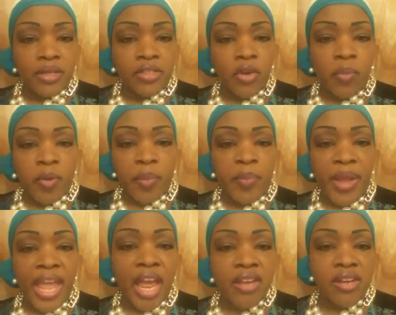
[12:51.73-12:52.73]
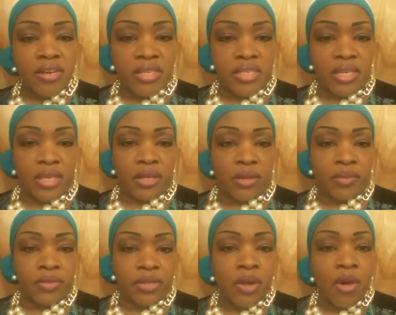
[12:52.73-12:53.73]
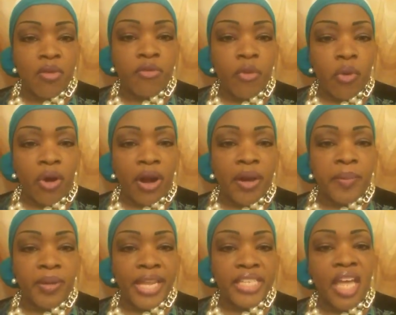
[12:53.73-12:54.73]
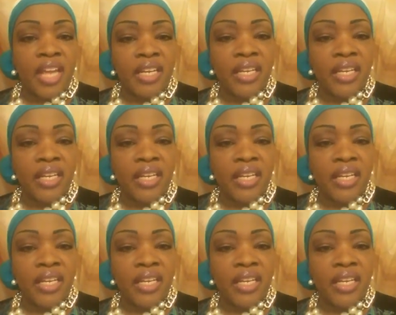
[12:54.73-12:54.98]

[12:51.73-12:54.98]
So prepare yourselves for a place.